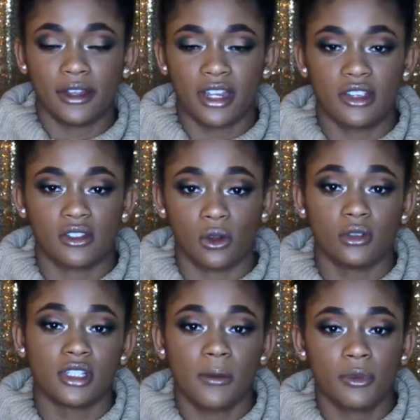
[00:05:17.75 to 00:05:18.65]
foundation
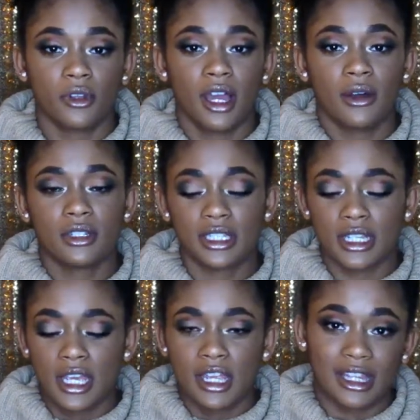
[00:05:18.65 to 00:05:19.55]
holds up throughout
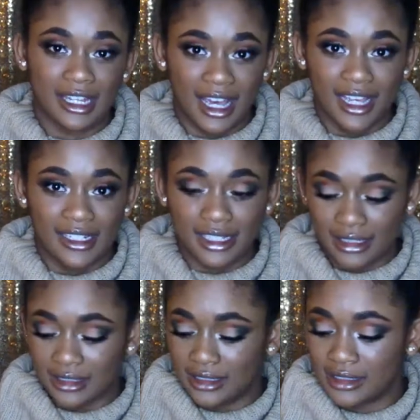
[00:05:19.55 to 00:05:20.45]
the night,
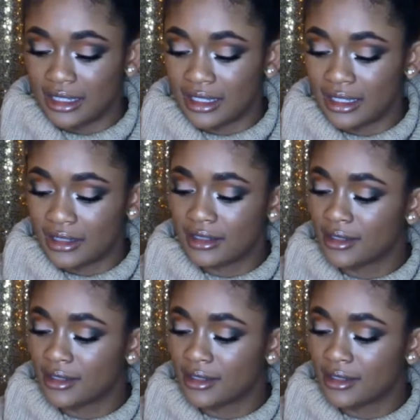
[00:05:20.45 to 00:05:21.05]
because it's like